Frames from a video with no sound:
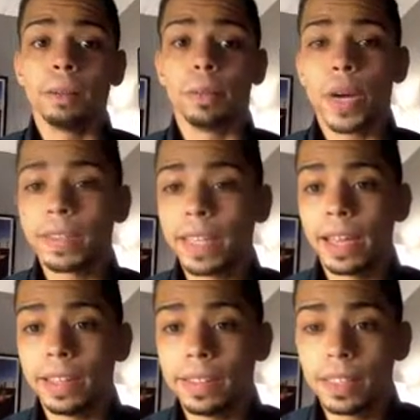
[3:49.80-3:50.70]
renting
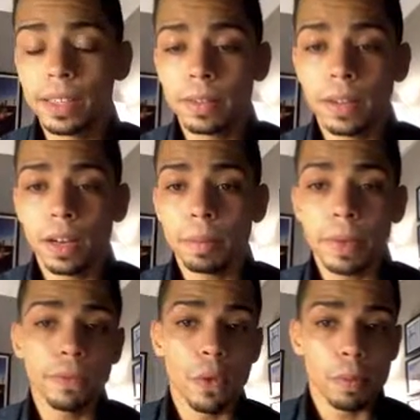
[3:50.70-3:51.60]
and leasing
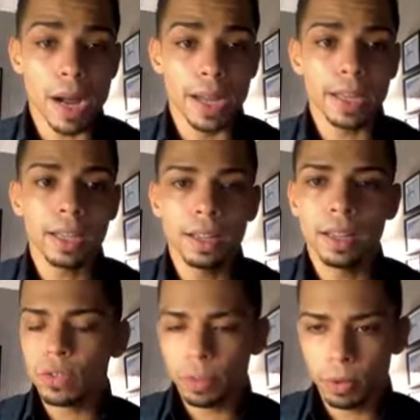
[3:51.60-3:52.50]
before buying
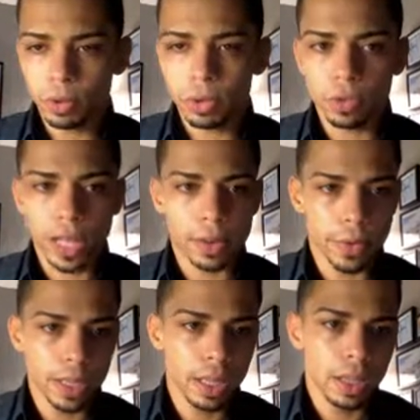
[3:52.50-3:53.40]
your personal
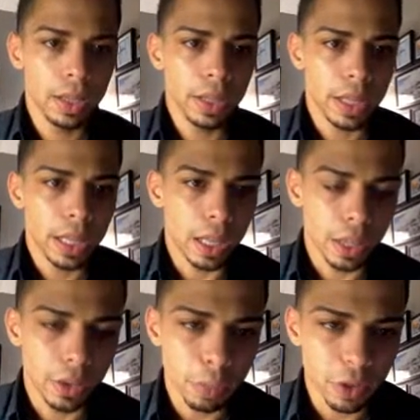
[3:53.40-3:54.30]
salary,
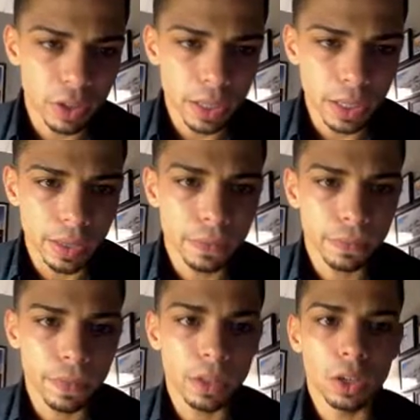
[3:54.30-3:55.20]
especially if
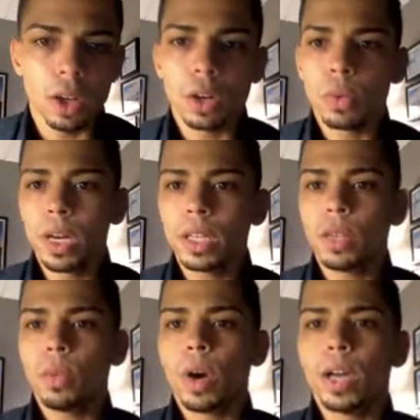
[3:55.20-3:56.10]
in the long run
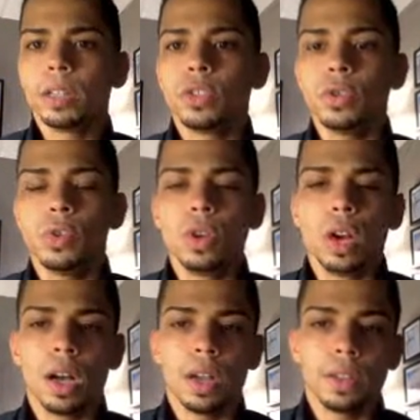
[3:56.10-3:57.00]
you want to
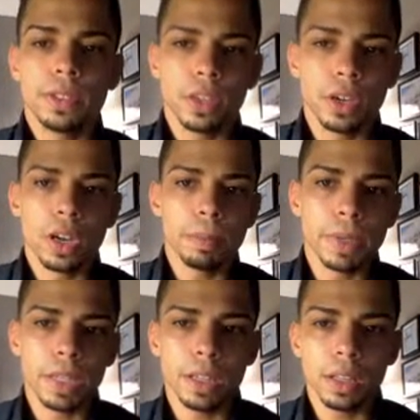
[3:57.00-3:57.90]
take your
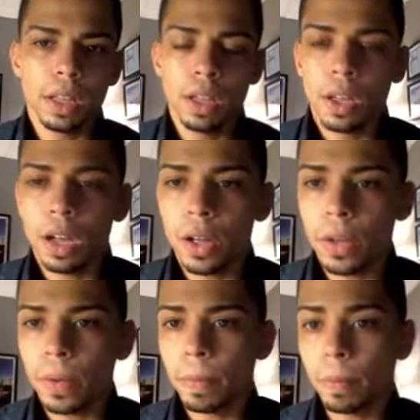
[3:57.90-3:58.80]
company
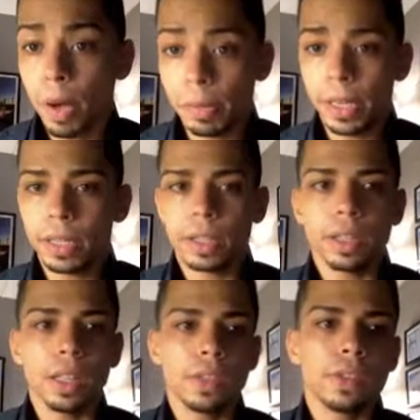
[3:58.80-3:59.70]
public.
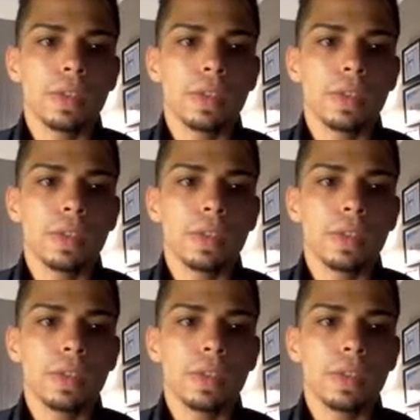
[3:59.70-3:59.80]
It's